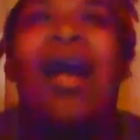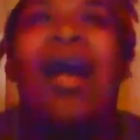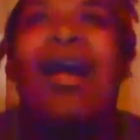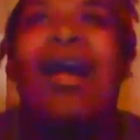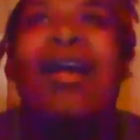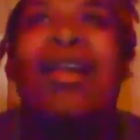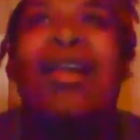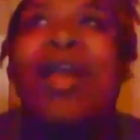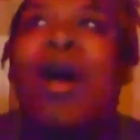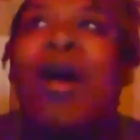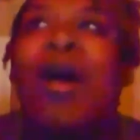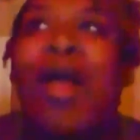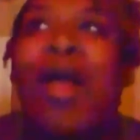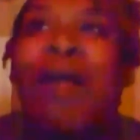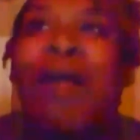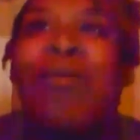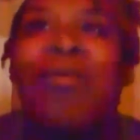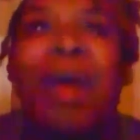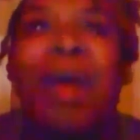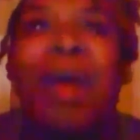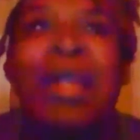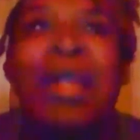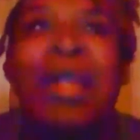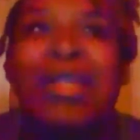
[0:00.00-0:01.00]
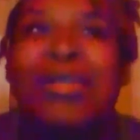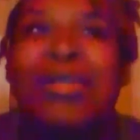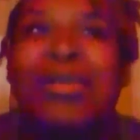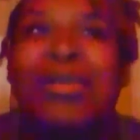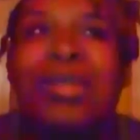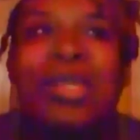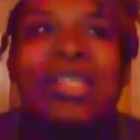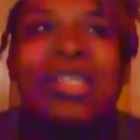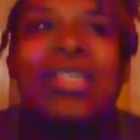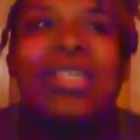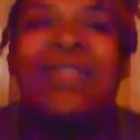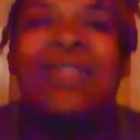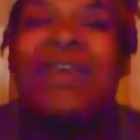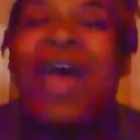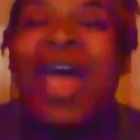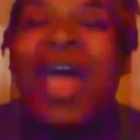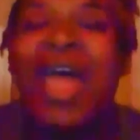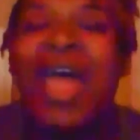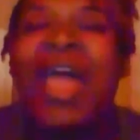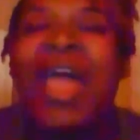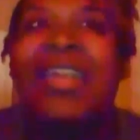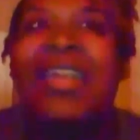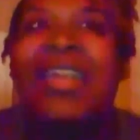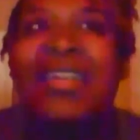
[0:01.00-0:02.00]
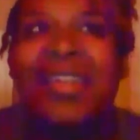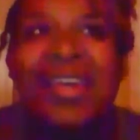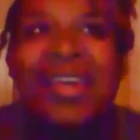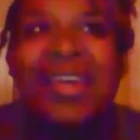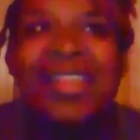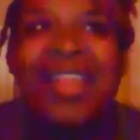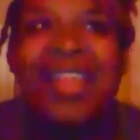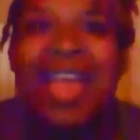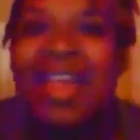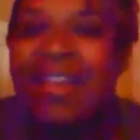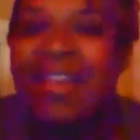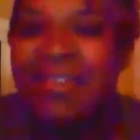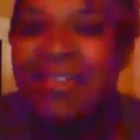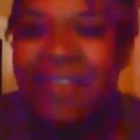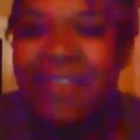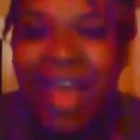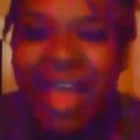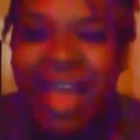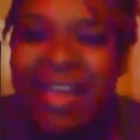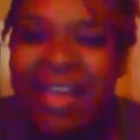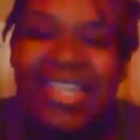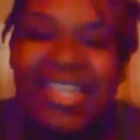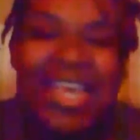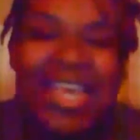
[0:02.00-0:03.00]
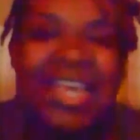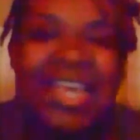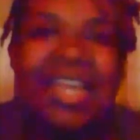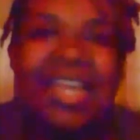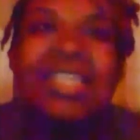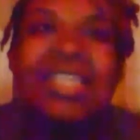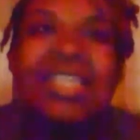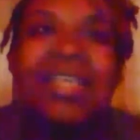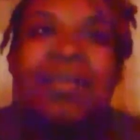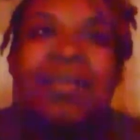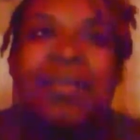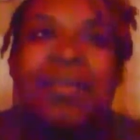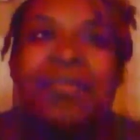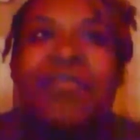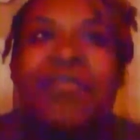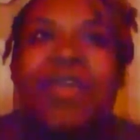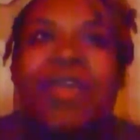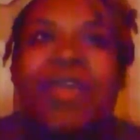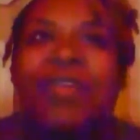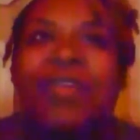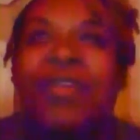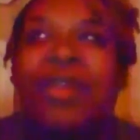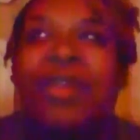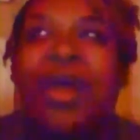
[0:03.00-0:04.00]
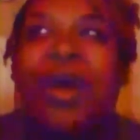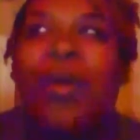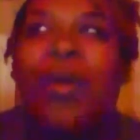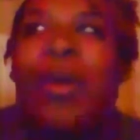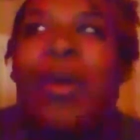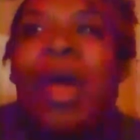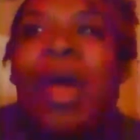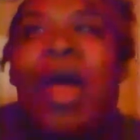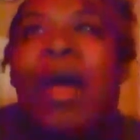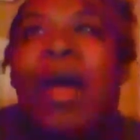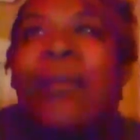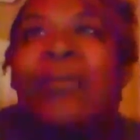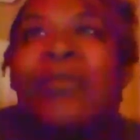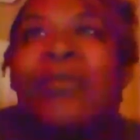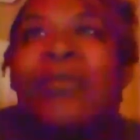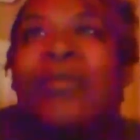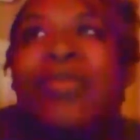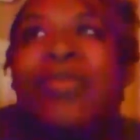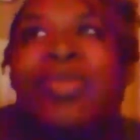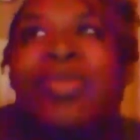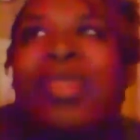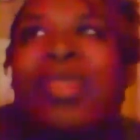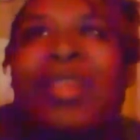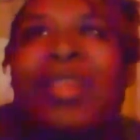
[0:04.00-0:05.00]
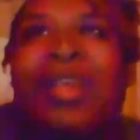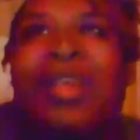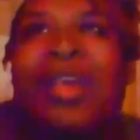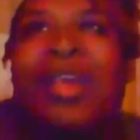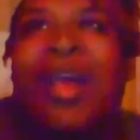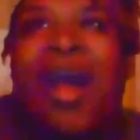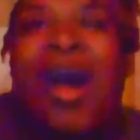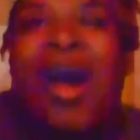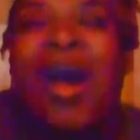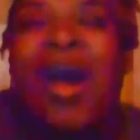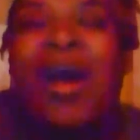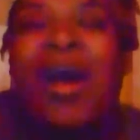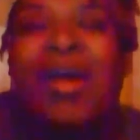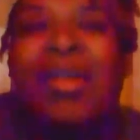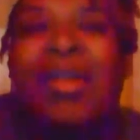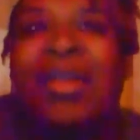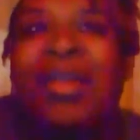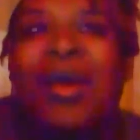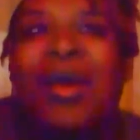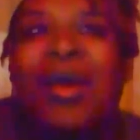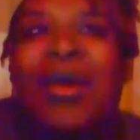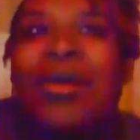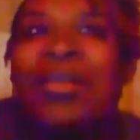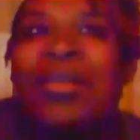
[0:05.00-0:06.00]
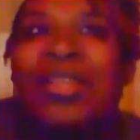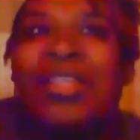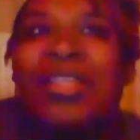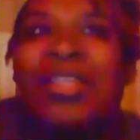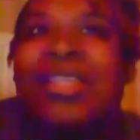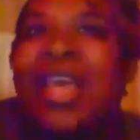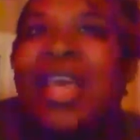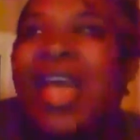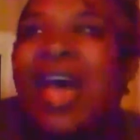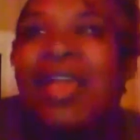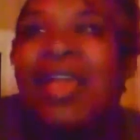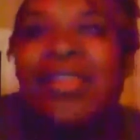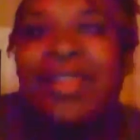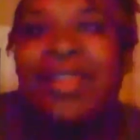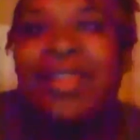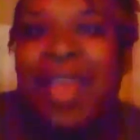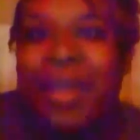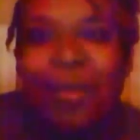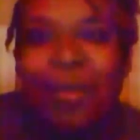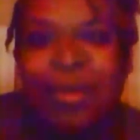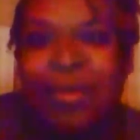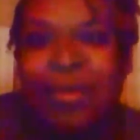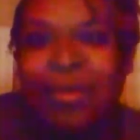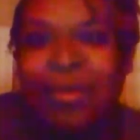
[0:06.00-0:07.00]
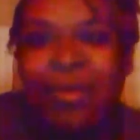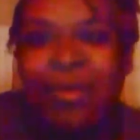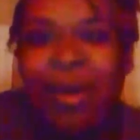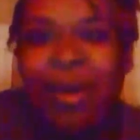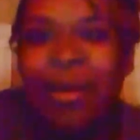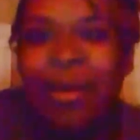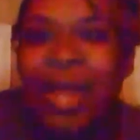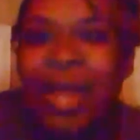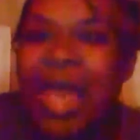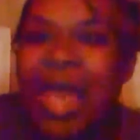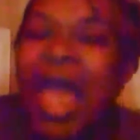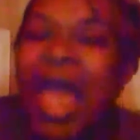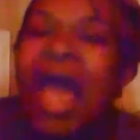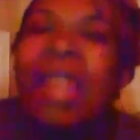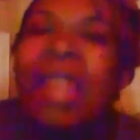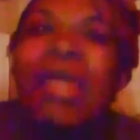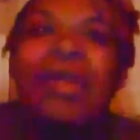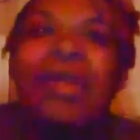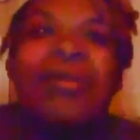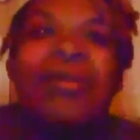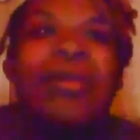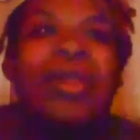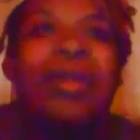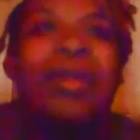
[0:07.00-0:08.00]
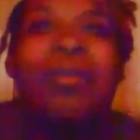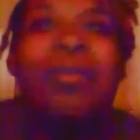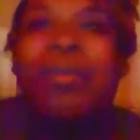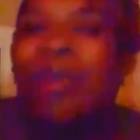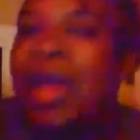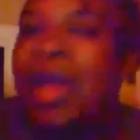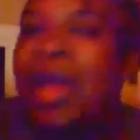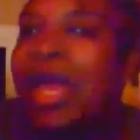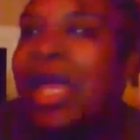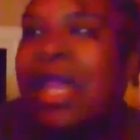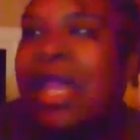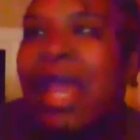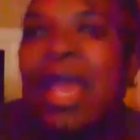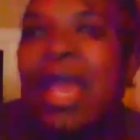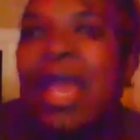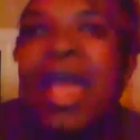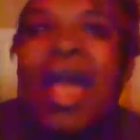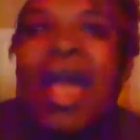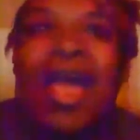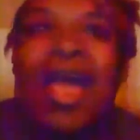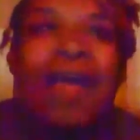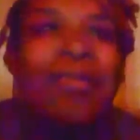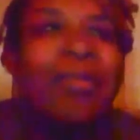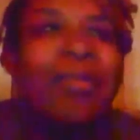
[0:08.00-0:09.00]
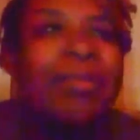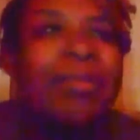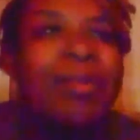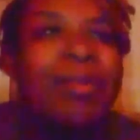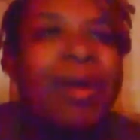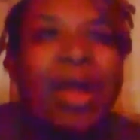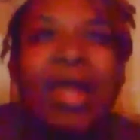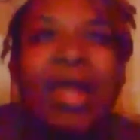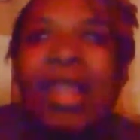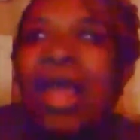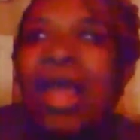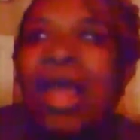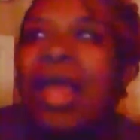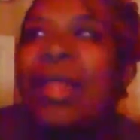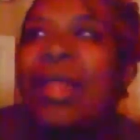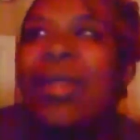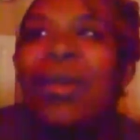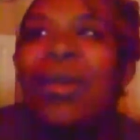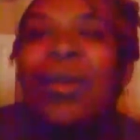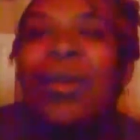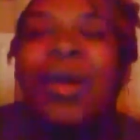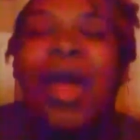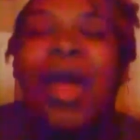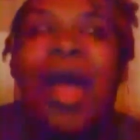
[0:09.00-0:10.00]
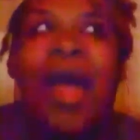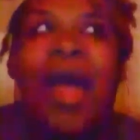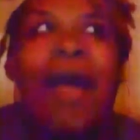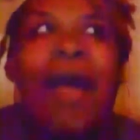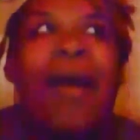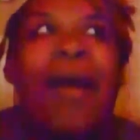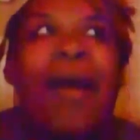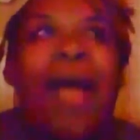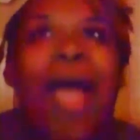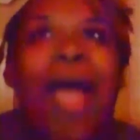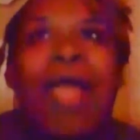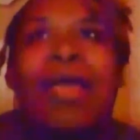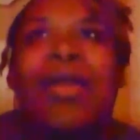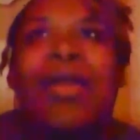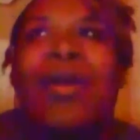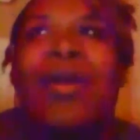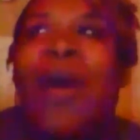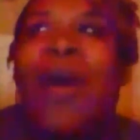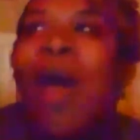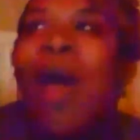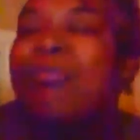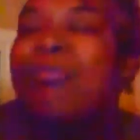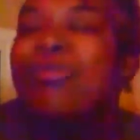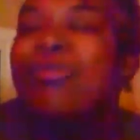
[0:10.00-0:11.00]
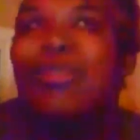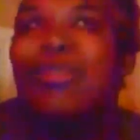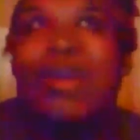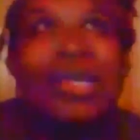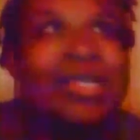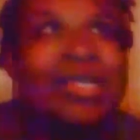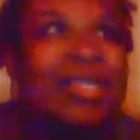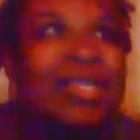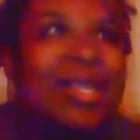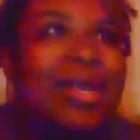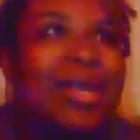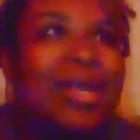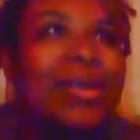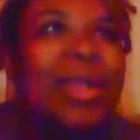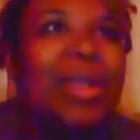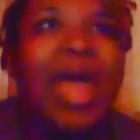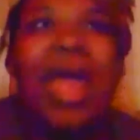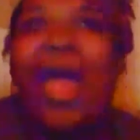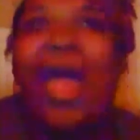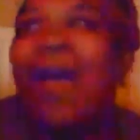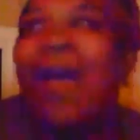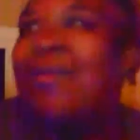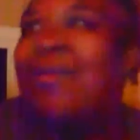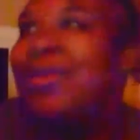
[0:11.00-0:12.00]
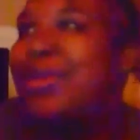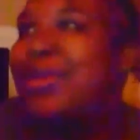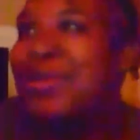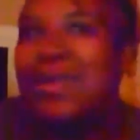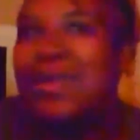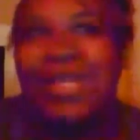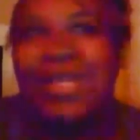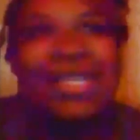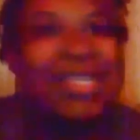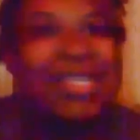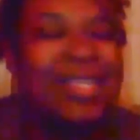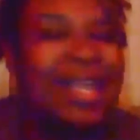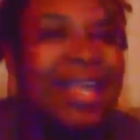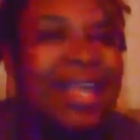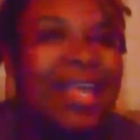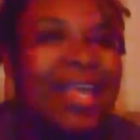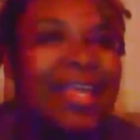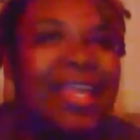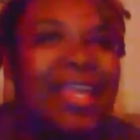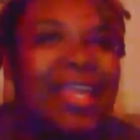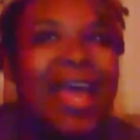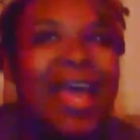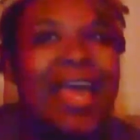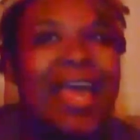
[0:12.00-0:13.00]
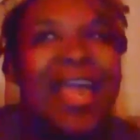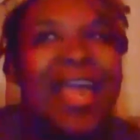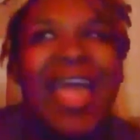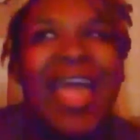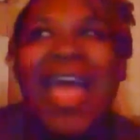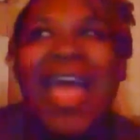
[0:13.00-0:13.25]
y'all, okay, we about to do this. If I hadn't done that, and if I had taken that step of faith, who's to say how the day would have gone? But like, I literally prayed, like, I had been praying, like, Lord, I'm trusting you, like, I'm doing this thing, like,